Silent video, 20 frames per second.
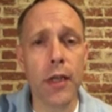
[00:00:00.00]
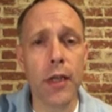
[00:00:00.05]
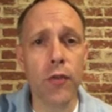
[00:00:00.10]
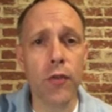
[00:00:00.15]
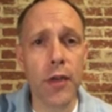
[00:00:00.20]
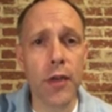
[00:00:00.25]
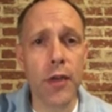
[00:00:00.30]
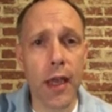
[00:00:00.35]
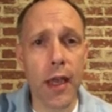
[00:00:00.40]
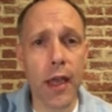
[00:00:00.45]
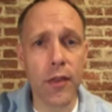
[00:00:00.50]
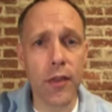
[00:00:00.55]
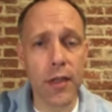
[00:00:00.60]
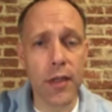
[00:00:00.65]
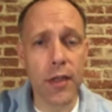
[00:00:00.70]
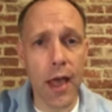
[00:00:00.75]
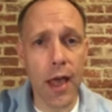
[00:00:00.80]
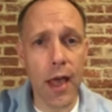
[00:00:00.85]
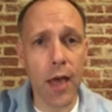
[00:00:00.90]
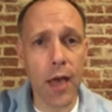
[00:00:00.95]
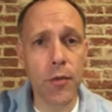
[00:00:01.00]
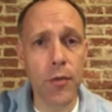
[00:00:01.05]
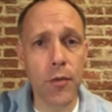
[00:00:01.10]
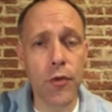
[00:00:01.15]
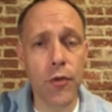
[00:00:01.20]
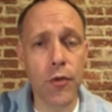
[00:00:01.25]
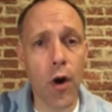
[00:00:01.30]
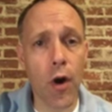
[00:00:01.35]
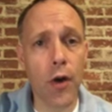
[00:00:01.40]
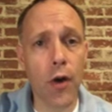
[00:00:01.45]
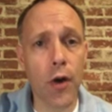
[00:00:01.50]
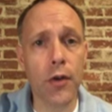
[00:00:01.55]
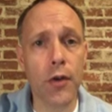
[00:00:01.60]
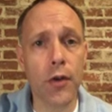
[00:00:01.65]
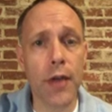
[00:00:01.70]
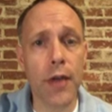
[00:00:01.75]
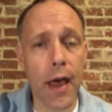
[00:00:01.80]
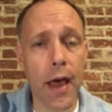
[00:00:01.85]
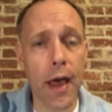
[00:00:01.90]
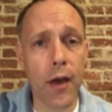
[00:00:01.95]
if you take the time to draw your
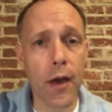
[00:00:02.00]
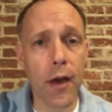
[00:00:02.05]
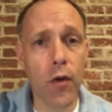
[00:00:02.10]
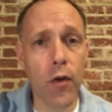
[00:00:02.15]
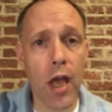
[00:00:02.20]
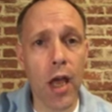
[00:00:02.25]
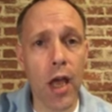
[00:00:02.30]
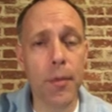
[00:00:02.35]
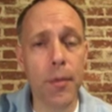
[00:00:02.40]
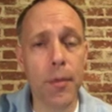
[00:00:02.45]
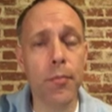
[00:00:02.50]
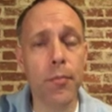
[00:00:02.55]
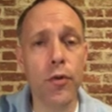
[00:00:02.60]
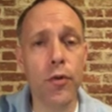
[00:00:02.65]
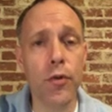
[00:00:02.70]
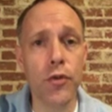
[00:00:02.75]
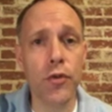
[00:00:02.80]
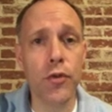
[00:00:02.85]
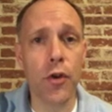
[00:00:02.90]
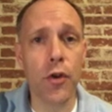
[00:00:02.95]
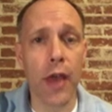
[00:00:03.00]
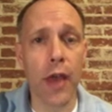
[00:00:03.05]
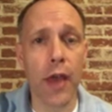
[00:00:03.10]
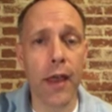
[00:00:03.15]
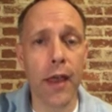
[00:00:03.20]
diagram and put your